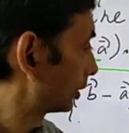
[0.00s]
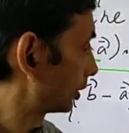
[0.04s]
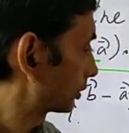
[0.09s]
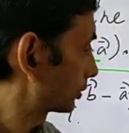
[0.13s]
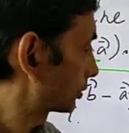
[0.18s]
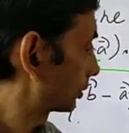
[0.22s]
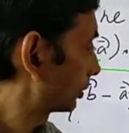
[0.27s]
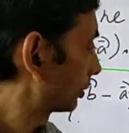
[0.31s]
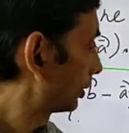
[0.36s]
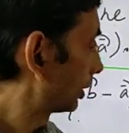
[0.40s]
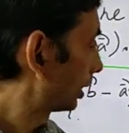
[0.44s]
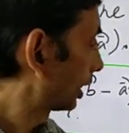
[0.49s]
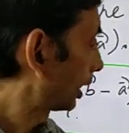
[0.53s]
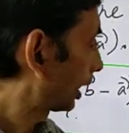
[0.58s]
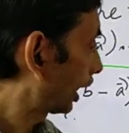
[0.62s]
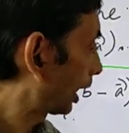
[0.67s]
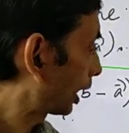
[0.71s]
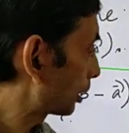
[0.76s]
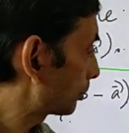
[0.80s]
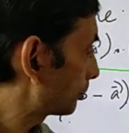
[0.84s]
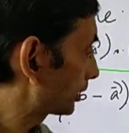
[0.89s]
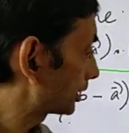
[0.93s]
So
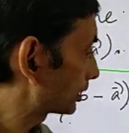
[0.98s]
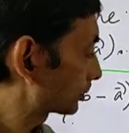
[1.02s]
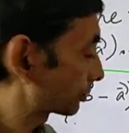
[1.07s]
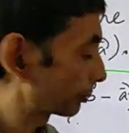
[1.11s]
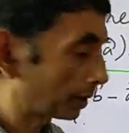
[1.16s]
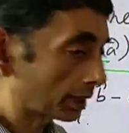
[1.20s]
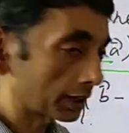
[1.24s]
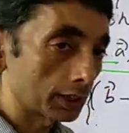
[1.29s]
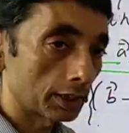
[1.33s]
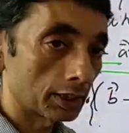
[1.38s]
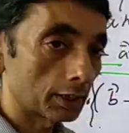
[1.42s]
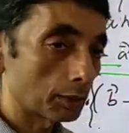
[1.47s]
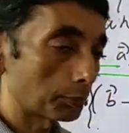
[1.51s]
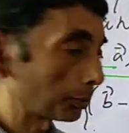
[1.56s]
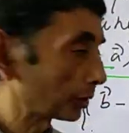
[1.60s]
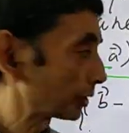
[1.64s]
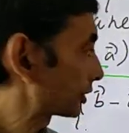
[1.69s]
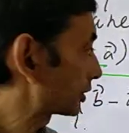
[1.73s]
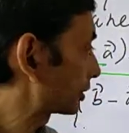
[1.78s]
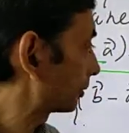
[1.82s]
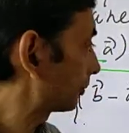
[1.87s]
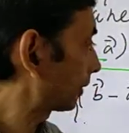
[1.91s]
r means what? The
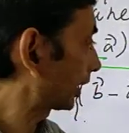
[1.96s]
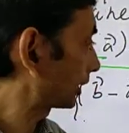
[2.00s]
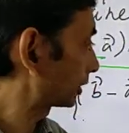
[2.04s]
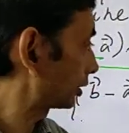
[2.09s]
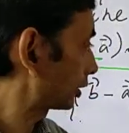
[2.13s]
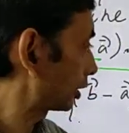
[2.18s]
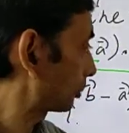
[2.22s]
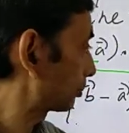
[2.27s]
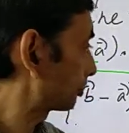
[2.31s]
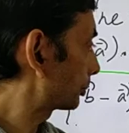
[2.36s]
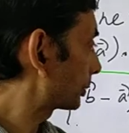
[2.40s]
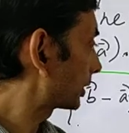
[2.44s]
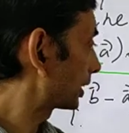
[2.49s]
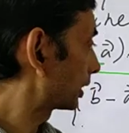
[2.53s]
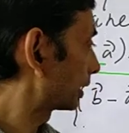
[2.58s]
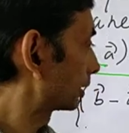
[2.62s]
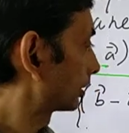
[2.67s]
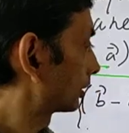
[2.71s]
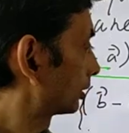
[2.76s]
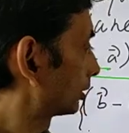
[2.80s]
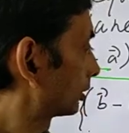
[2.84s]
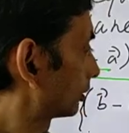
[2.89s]
position vector of p.
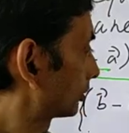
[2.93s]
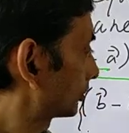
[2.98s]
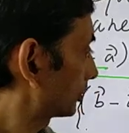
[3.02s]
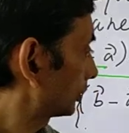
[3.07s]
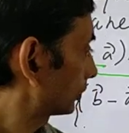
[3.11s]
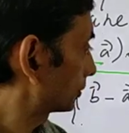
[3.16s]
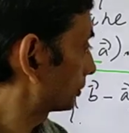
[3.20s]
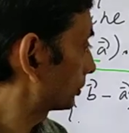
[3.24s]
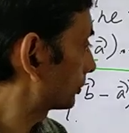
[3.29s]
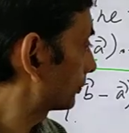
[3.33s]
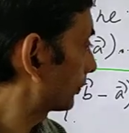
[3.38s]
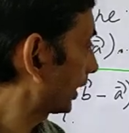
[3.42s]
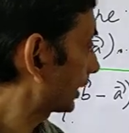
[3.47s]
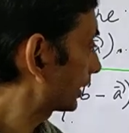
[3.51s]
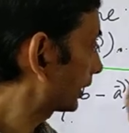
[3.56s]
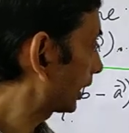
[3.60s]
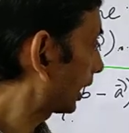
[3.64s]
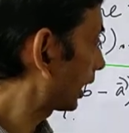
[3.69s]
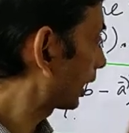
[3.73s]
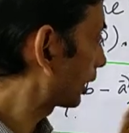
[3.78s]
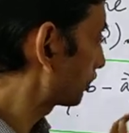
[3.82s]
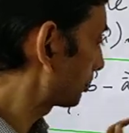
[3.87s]
So to
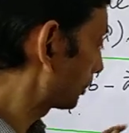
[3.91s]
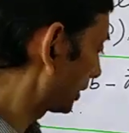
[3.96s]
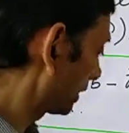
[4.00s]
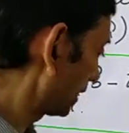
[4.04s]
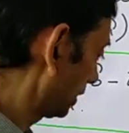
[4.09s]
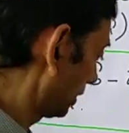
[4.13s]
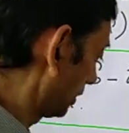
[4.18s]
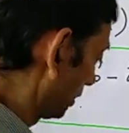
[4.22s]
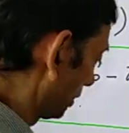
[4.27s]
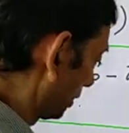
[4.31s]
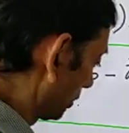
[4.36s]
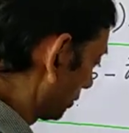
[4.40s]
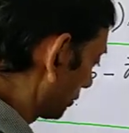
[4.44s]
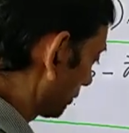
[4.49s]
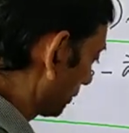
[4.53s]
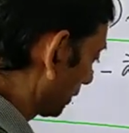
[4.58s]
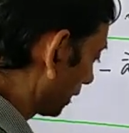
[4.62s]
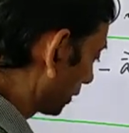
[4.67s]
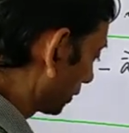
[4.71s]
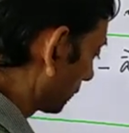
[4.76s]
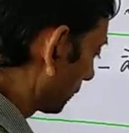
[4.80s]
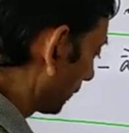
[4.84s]
find rp, so
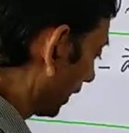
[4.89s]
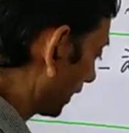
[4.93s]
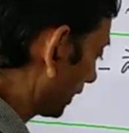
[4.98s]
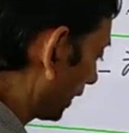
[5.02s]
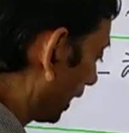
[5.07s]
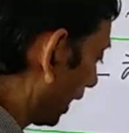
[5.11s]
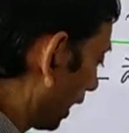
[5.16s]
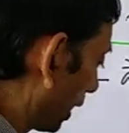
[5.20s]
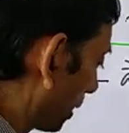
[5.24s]
you have to find